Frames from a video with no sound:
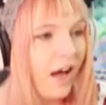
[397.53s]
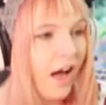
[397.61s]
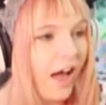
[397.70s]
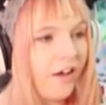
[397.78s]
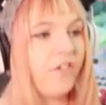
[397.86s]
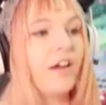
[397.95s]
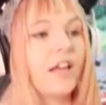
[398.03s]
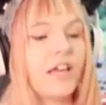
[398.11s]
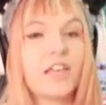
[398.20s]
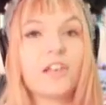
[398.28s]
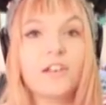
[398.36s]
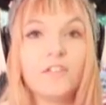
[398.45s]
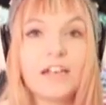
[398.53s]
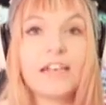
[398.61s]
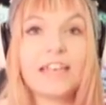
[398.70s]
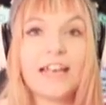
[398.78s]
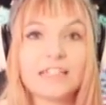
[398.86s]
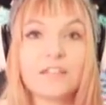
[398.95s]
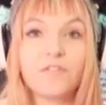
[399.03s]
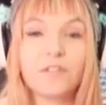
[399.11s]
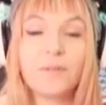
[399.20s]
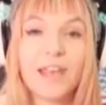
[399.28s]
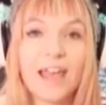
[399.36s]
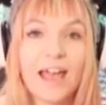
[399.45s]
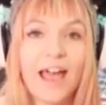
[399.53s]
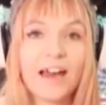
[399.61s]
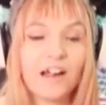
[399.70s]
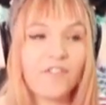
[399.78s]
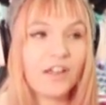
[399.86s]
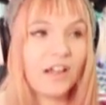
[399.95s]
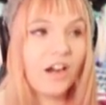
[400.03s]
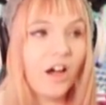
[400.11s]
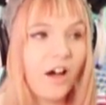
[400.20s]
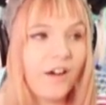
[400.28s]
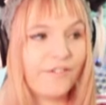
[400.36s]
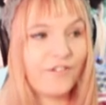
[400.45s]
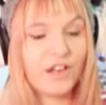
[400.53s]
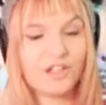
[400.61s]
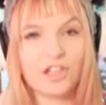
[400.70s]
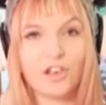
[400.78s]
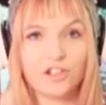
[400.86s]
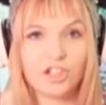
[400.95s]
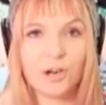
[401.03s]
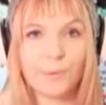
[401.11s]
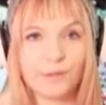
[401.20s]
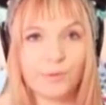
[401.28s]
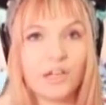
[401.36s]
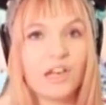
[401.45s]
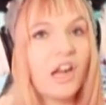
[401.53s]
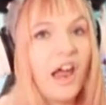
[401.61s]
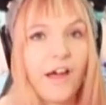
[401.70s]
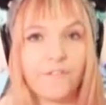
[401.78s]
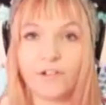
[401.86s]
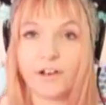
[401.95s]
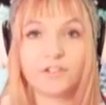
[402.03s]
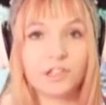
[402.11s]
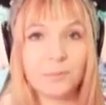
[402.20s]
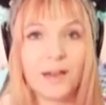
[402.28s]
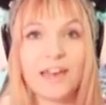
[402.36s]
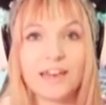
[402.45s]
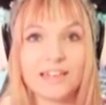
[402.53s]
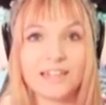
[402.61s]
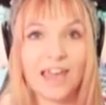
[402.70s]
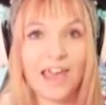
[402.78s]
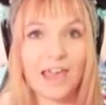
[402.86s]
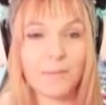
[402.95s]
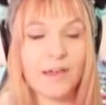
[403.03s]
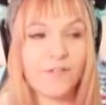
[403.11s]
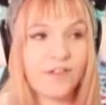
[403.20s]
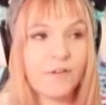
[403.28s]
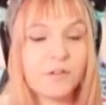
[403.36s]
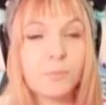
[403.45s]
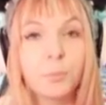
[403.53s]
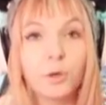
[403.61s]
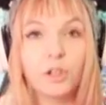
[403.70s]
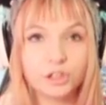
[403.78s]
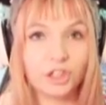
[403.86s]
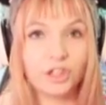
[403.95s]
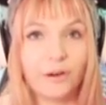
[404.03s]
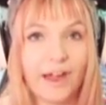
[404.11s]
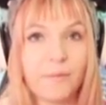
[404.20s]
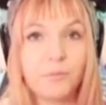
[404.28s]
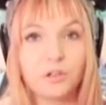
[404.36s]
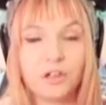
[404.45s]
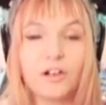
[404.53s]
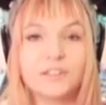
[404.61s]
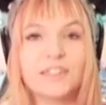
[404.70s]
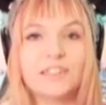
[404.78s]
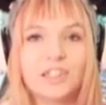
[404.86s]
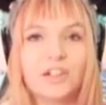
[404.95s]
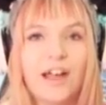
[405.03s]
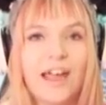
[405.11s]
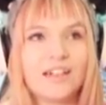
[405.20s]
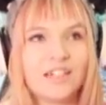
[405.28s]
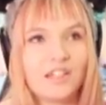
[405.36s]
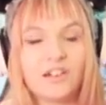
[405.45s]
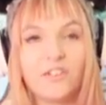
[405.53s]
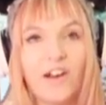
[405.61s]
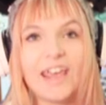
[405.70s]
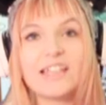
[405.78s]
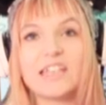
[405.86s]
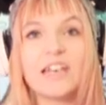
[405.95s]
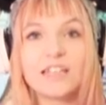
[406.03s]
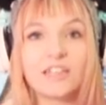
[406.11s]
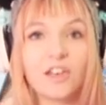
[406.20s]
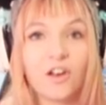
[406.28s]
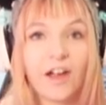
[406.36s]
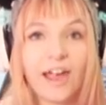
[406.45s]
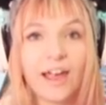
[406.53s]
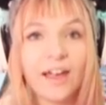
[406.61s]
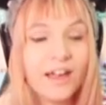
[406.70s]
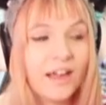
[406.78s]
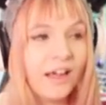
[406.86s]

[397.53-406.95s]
I feel like you can really get something here, and I think a lot of future YouTubers would love to play this game if there was more to it, more content to it, and just craziness to it.